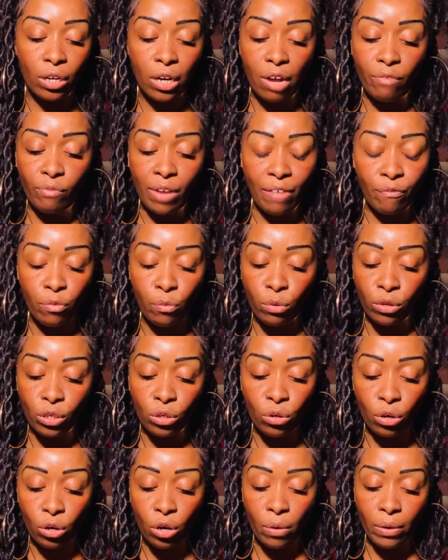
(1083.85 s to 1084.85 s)
love life or what you
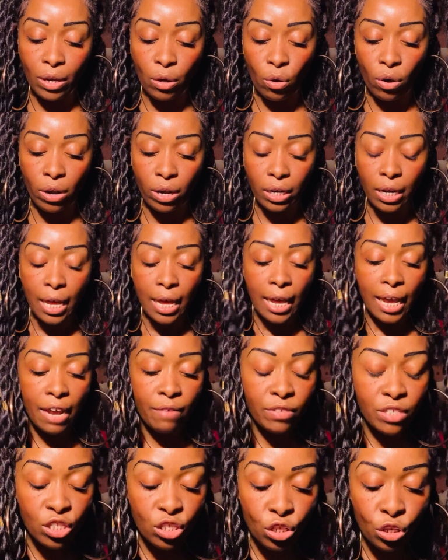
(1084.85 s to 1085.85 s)
got going on.
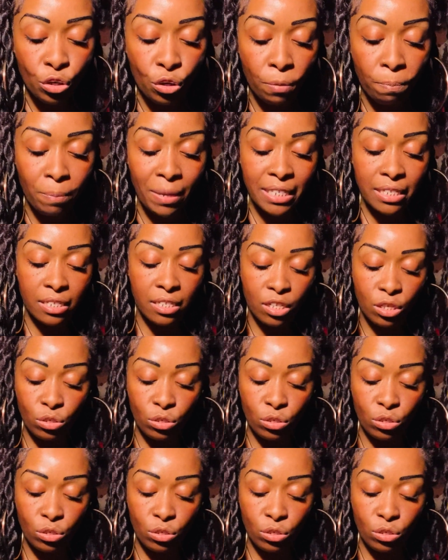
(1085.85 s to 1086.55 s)
If this is a new business that